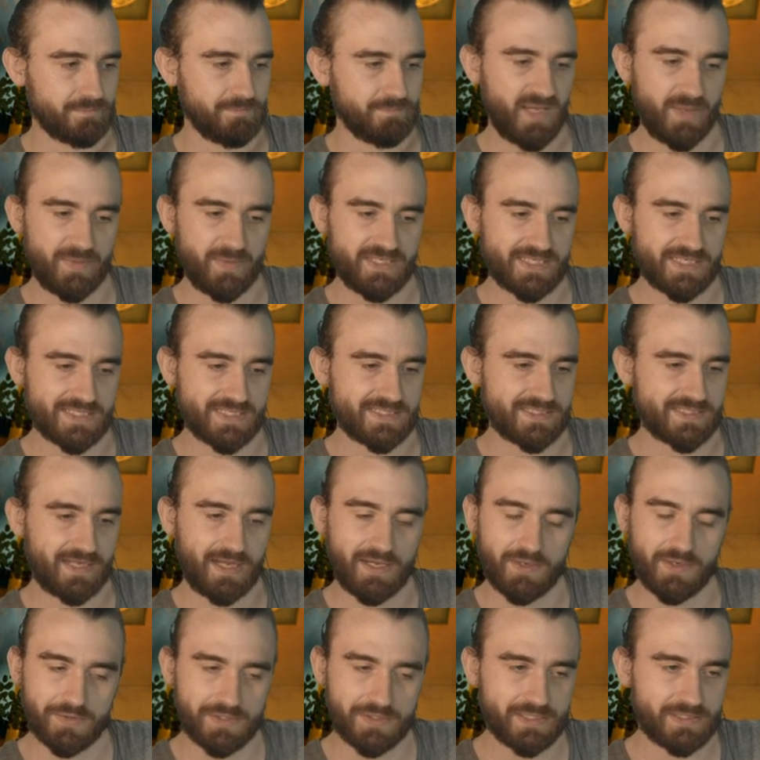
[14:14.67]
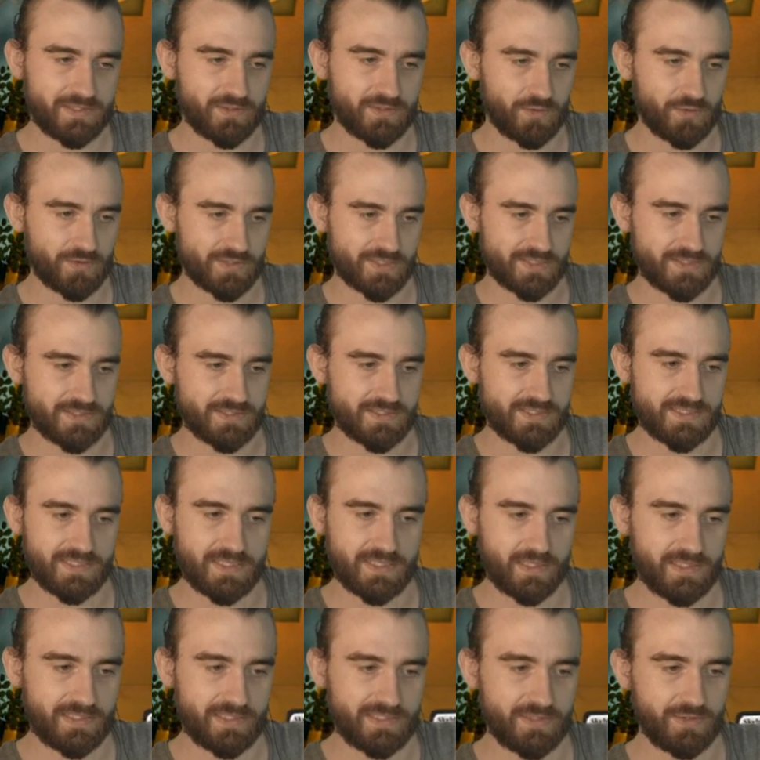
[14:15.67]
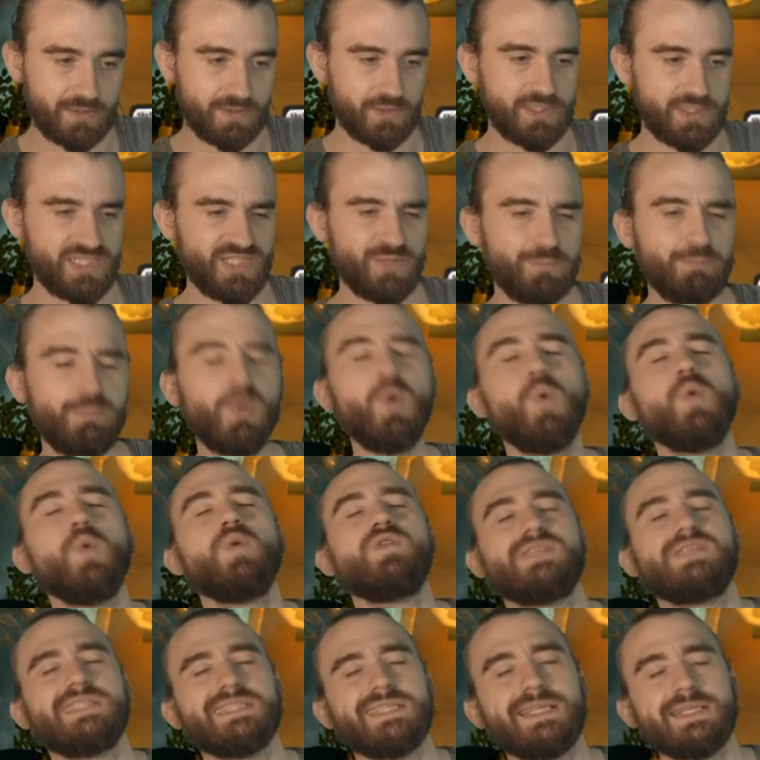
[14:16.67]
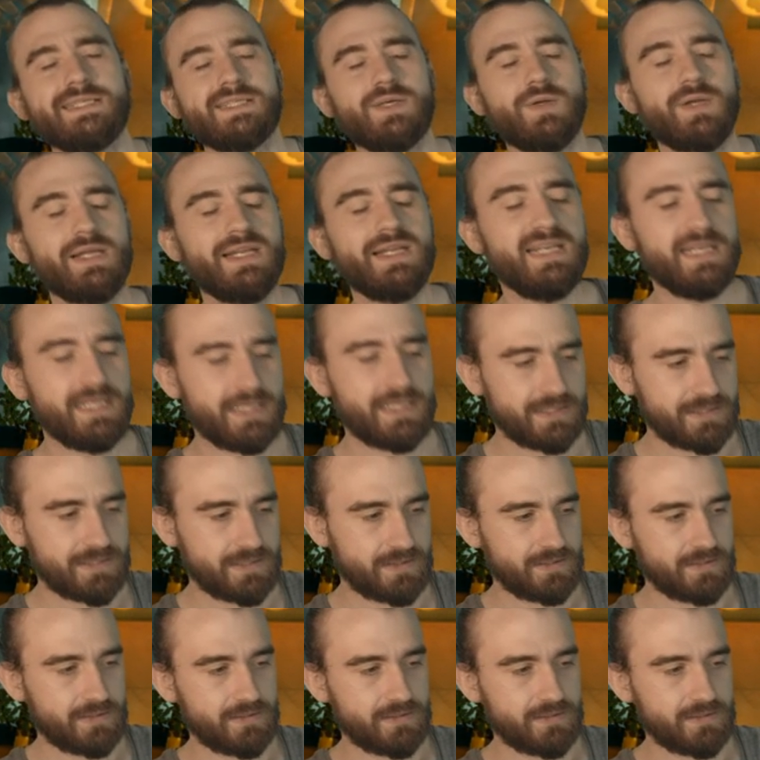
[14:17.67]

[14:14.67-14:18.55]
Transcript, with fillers: Maybe just I don't need cards. I just need a new port. All I need.